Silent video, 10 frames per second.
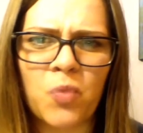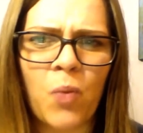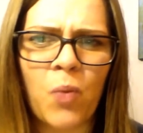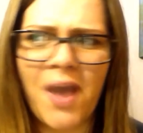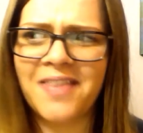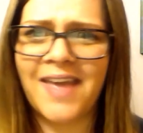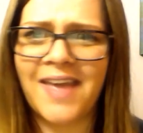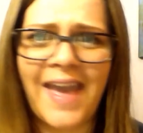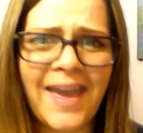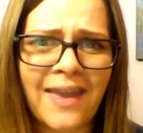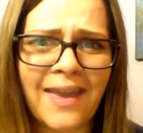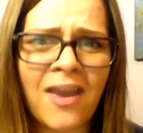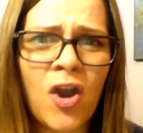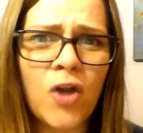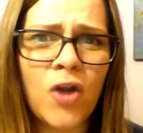Well, why the heck
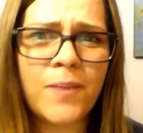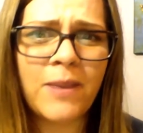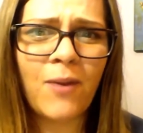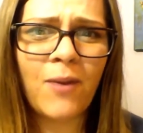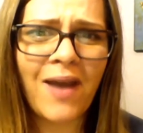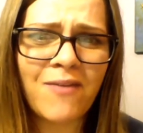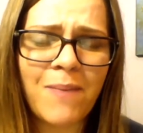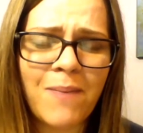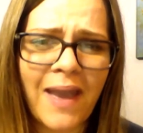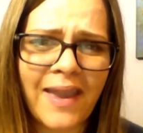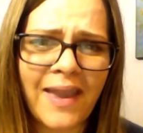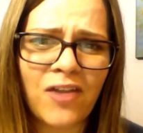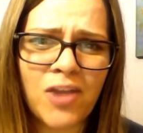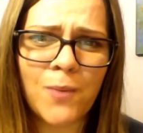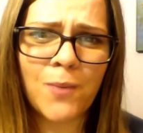are people having back
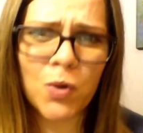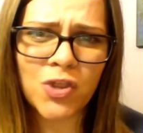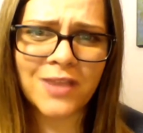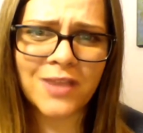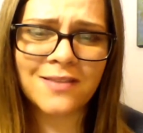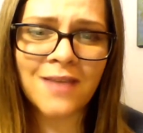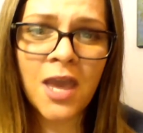alley abortions?